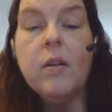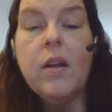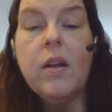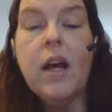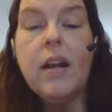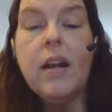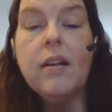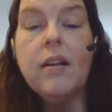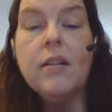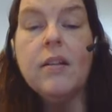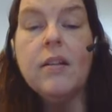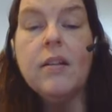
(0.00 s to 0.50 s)
so
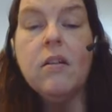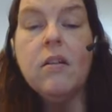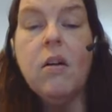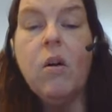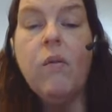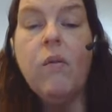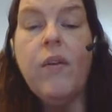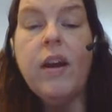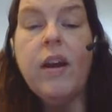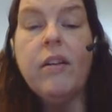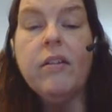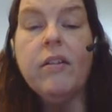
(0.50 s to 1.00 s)
that is
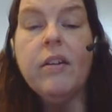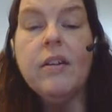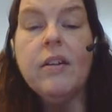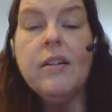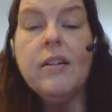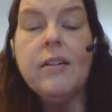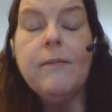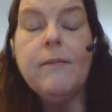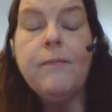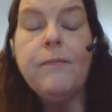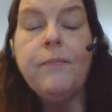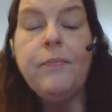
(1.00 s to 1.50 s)

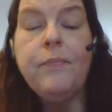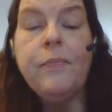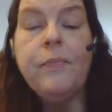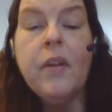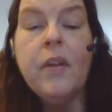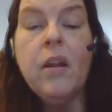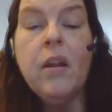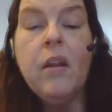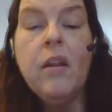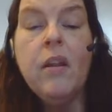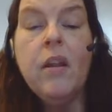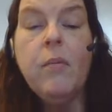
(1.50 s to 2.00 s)
covalent.
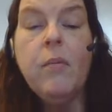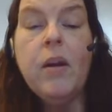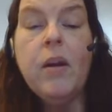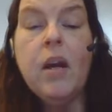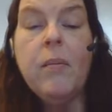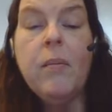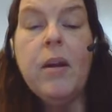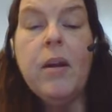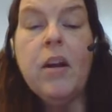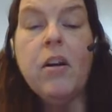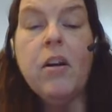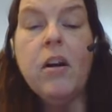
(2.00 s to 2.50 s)
Then we
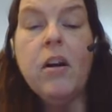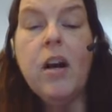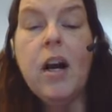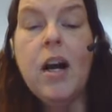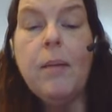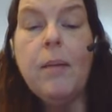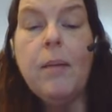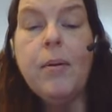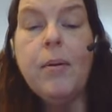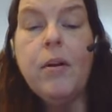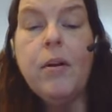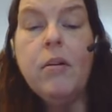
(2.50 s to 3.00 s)
come here,
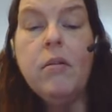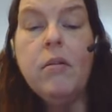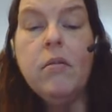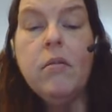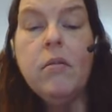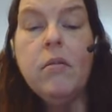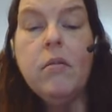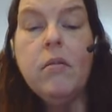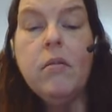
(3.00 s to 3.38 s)
copper.